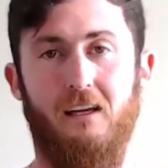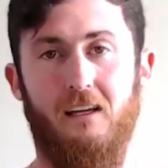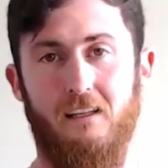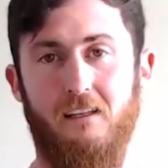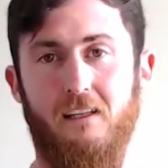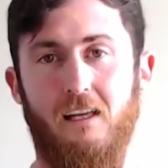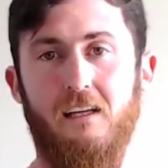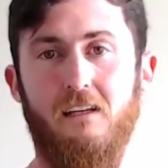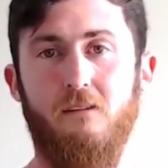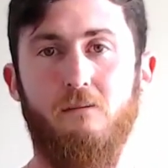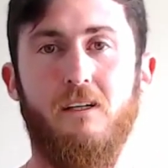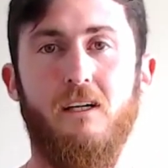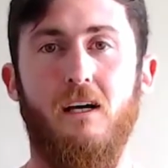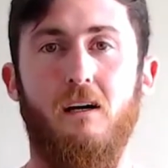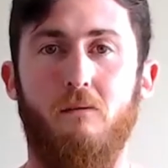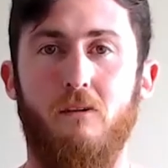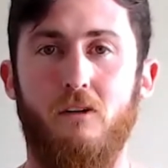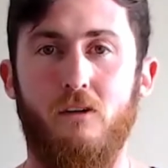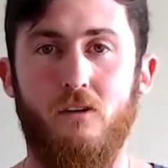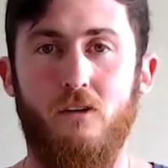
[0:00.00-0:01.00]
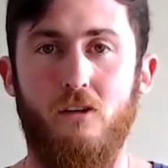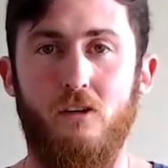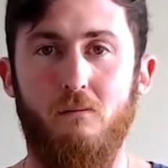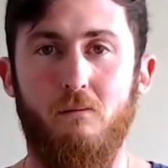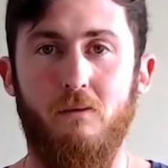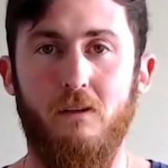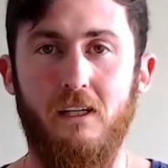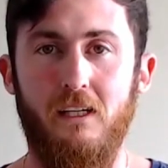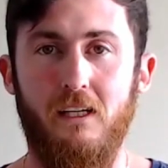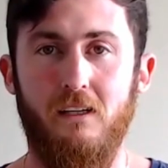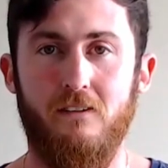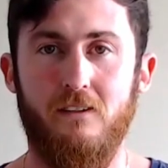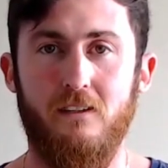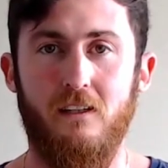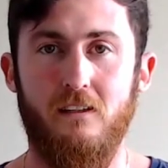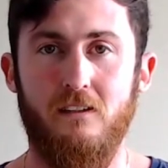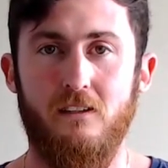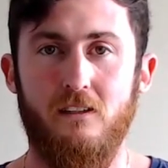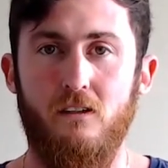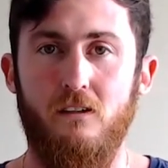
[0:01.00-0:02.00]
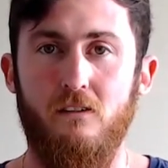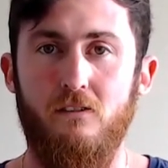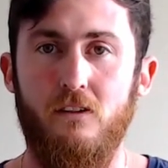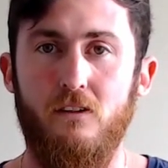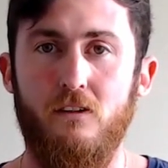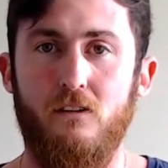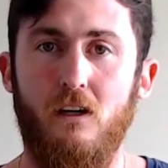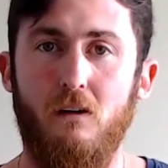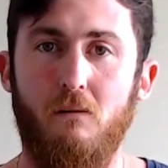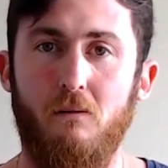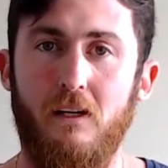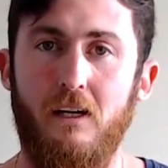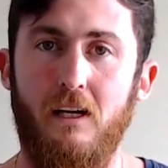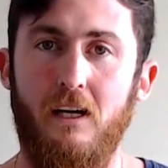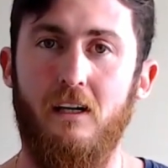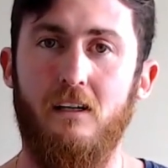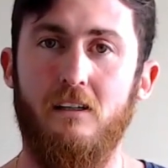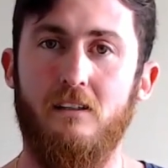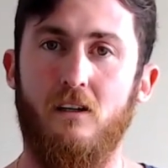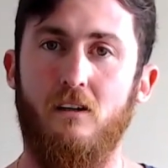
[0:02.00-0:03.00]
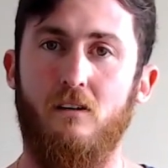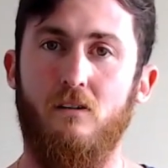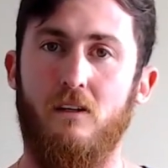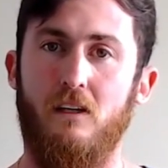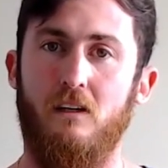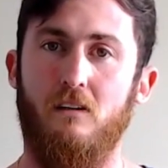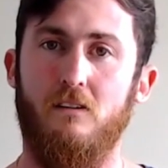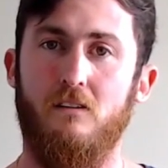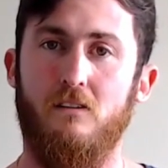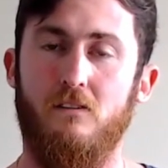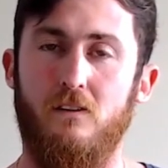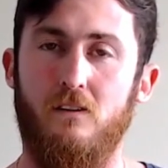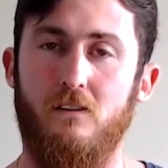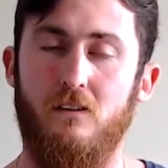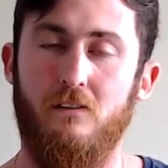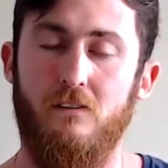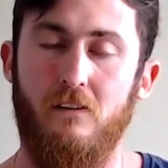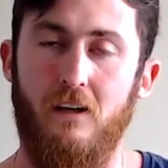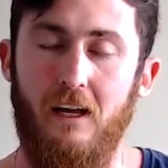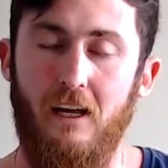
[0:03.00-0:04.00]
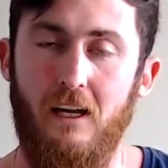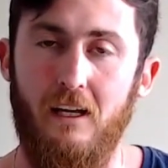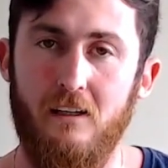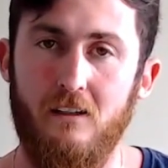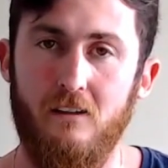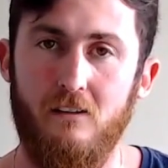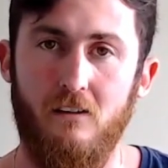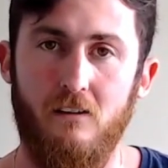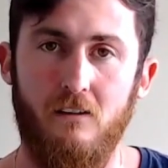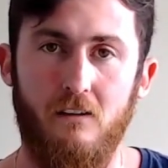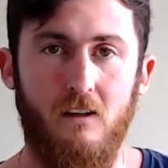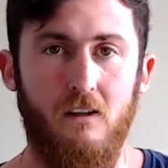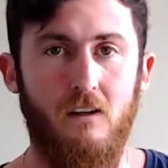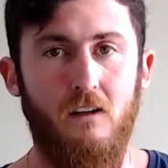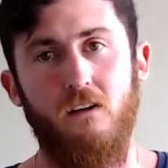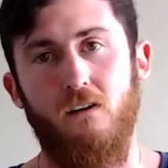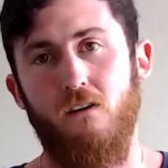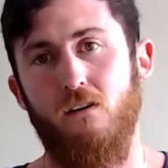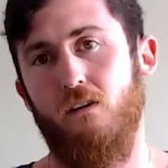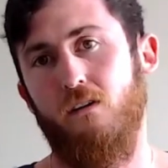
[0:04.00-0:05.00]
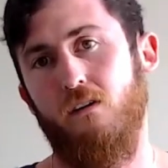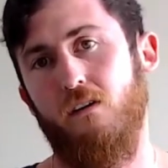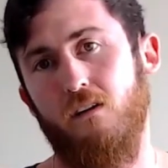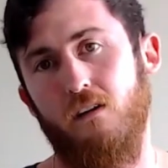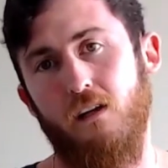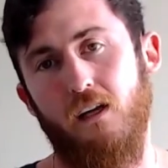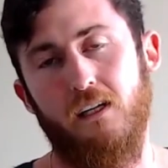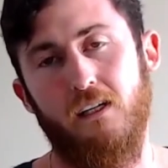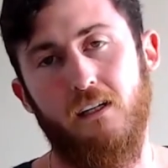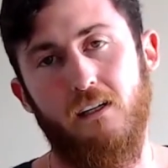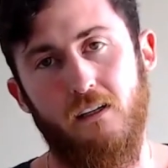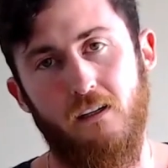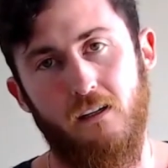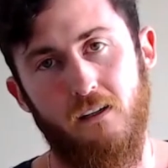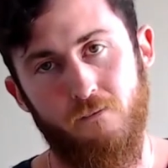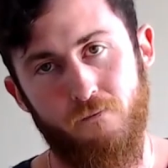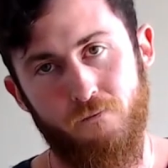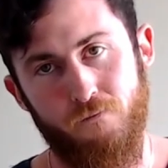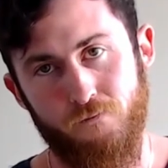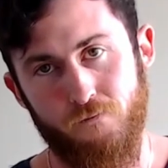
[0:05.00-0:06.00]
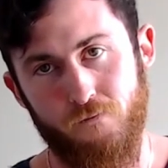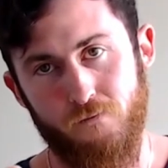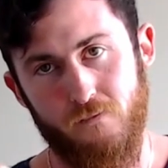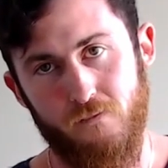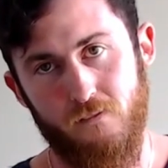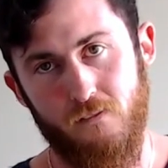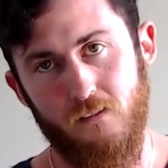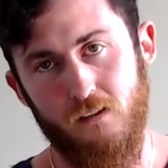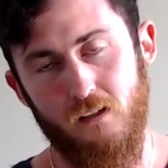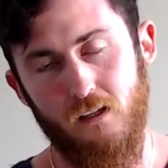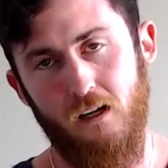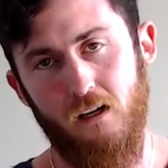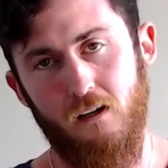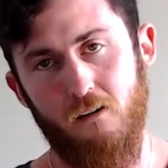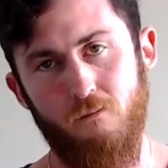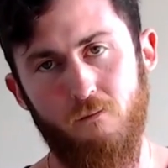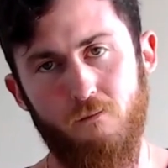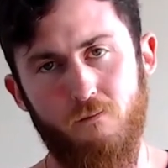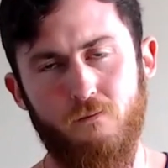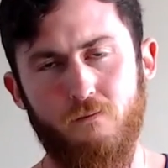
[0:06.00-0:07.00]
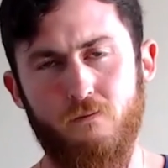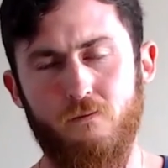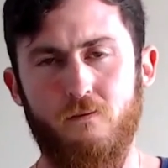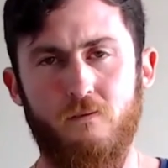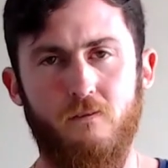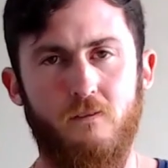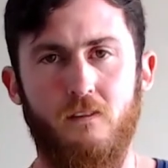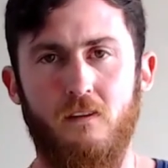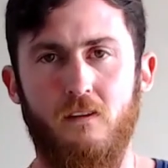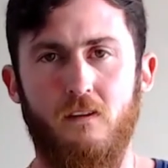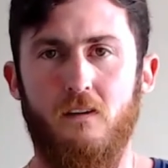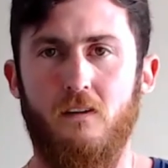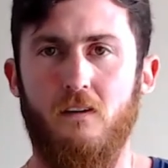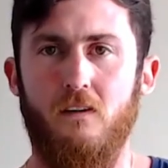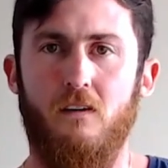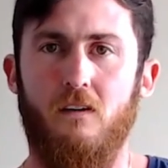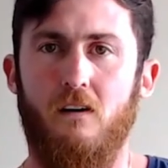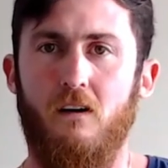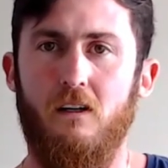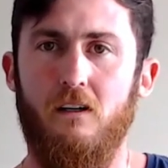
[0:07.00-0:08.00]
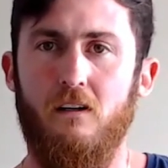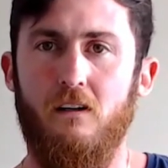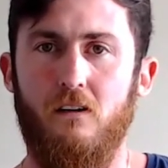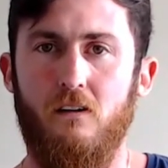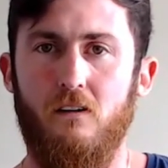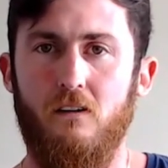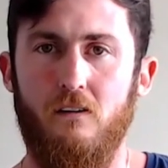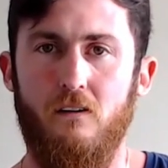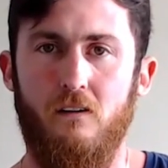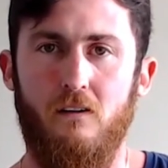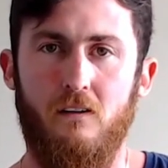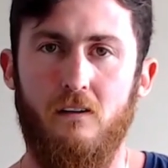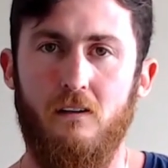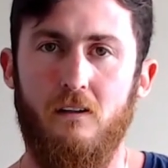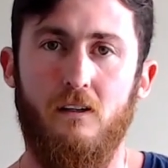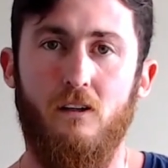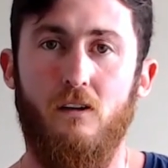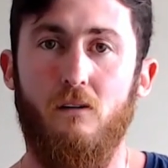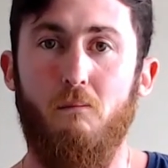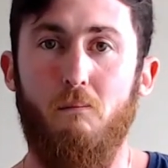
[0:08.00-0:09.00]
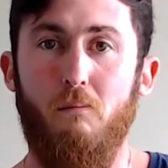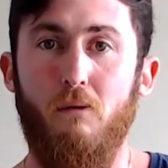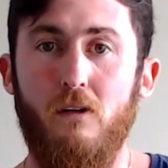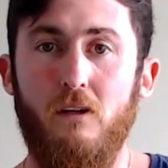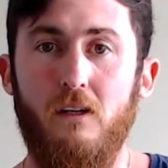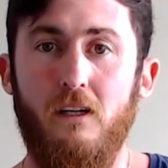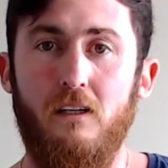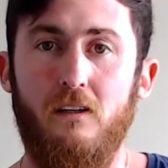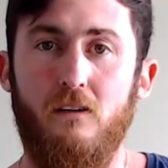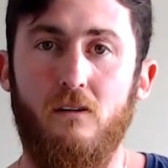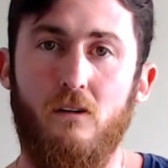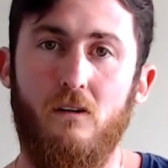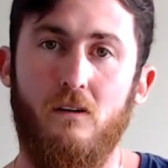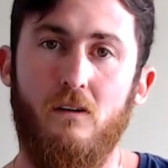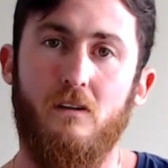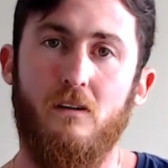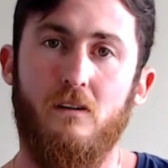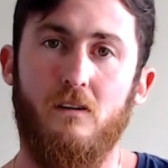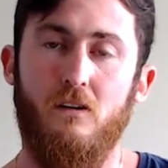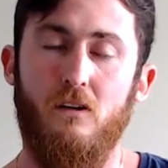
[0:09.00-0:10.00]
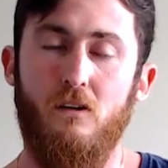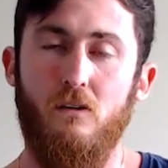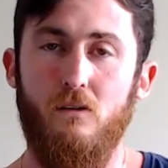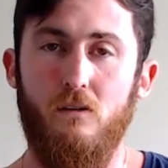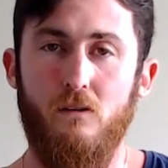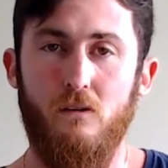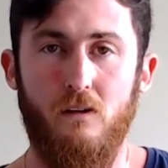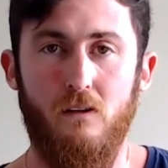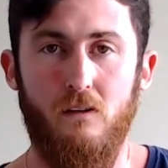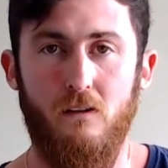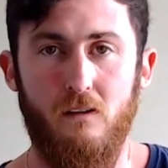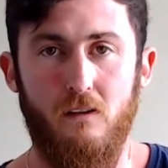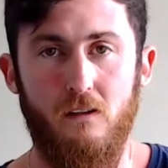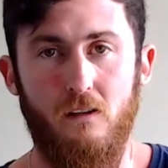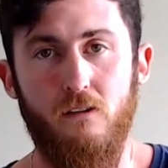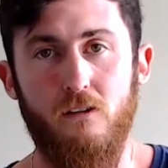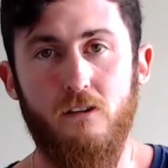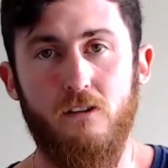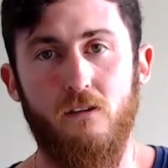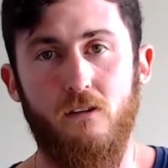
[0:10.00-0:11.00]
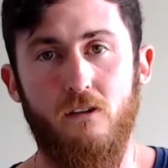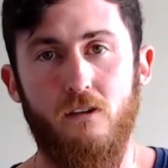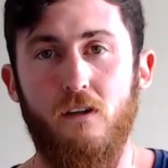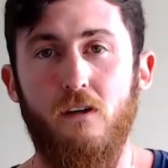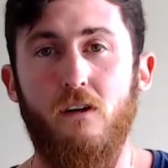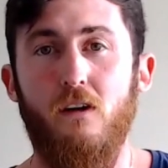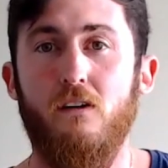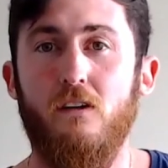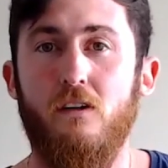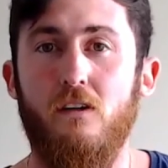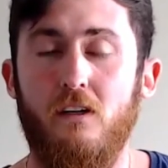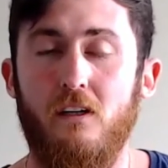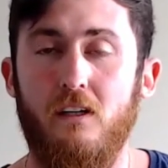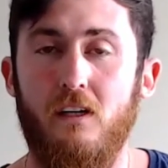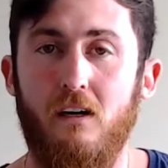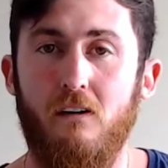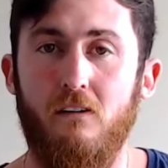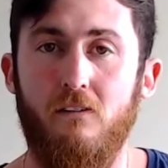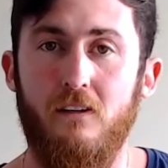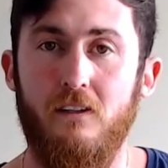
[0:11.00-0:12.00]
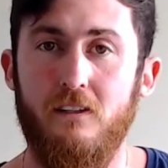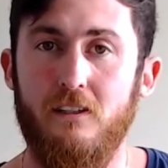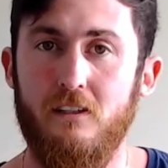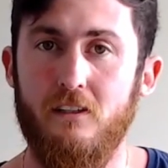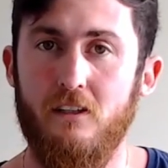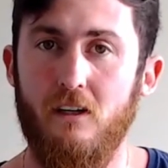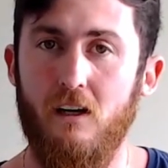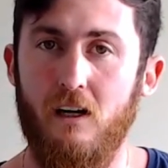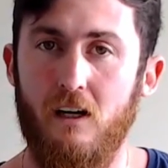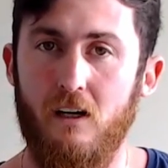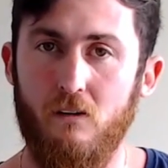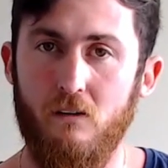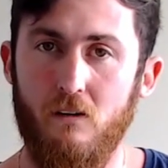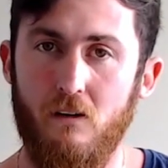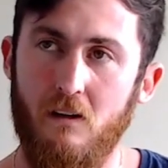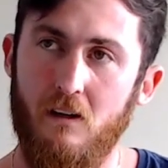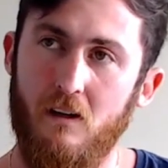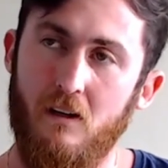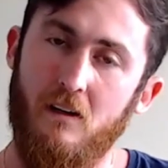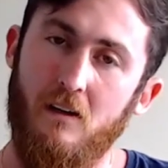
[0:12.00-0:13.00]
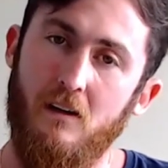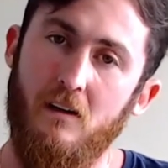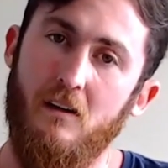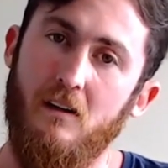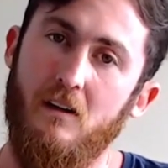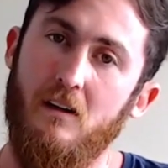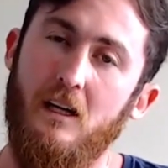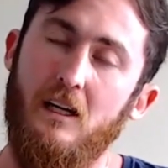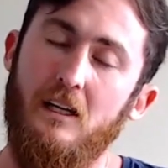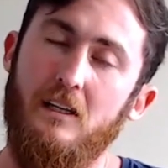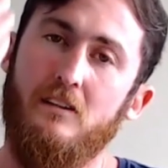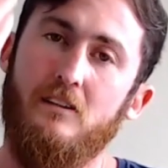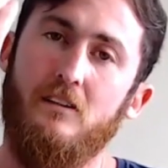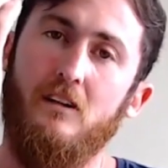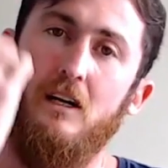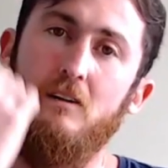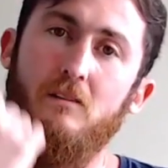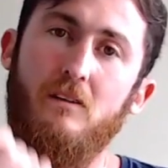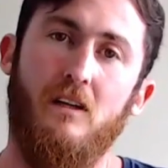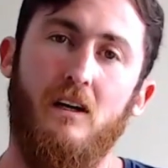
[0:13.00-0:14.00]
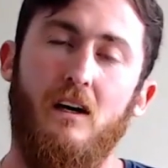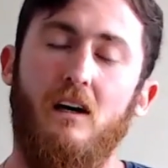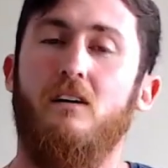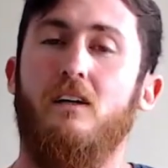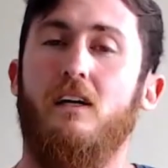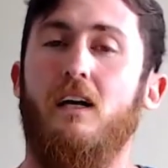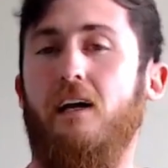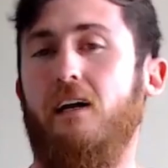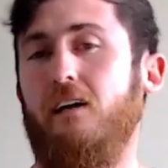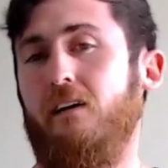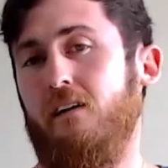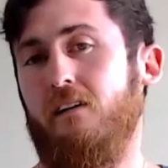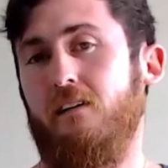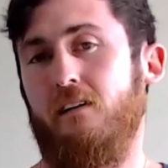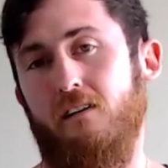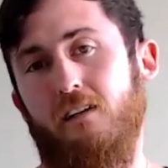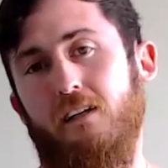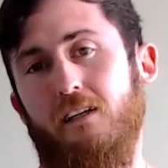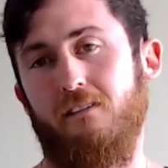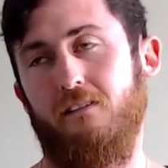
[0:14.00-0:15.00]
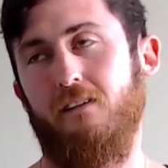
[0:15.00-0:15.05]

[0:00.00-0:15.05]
And they become your core beliefs. So if you grew up in a household that was full of anger, or like, I don't know, you got bullied or called loser and you're not good enough as a child, at the time you're like, okay, like,